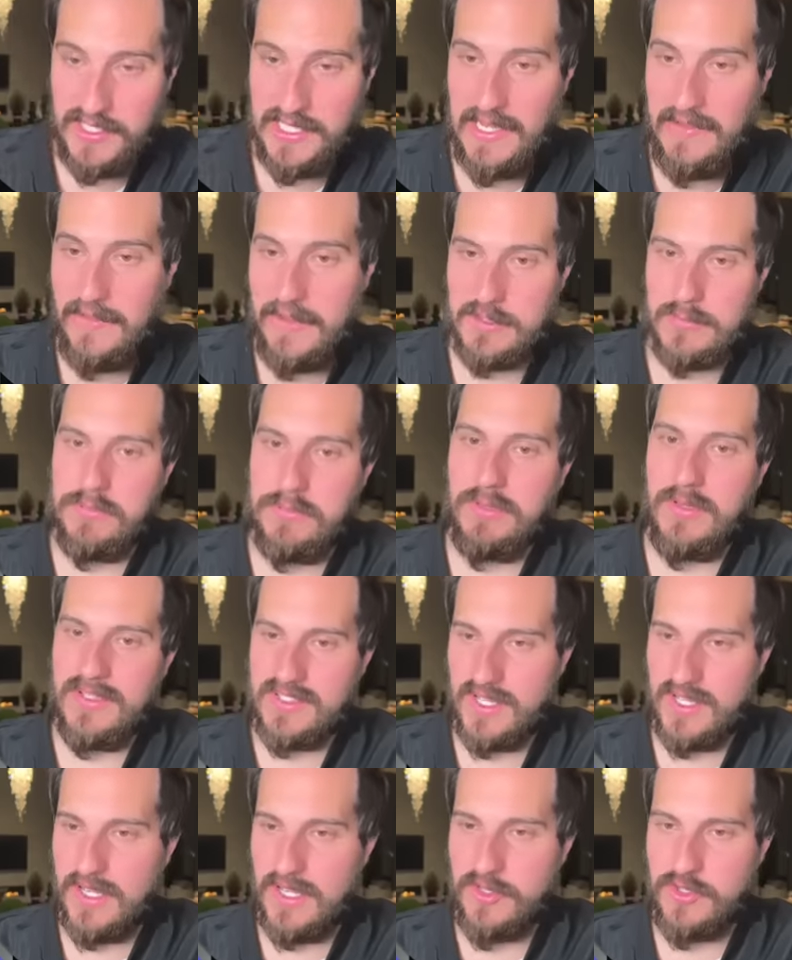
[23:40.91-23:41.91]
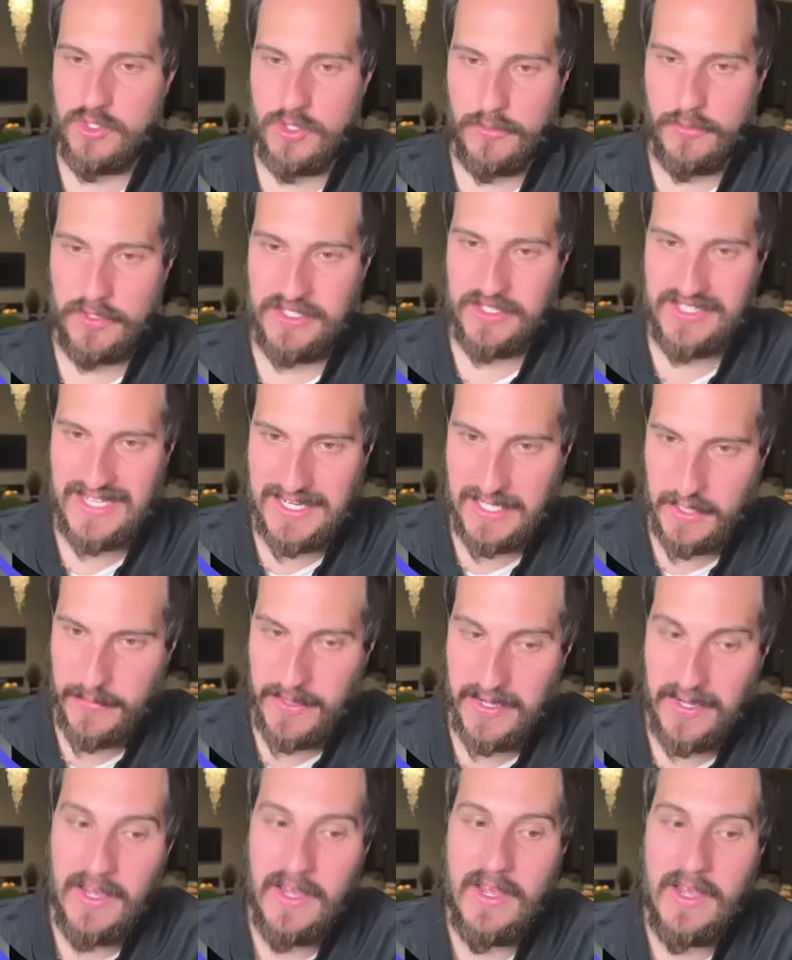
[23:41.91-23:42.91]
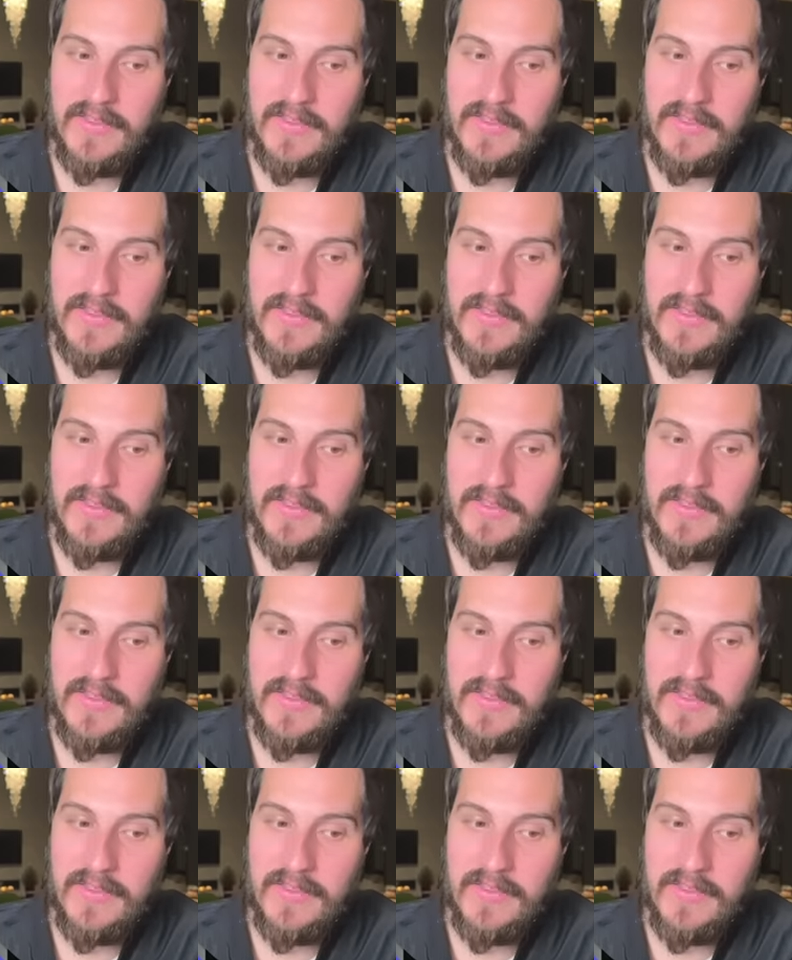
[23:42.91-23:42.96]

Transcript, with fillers: savings plus a consumer sentiment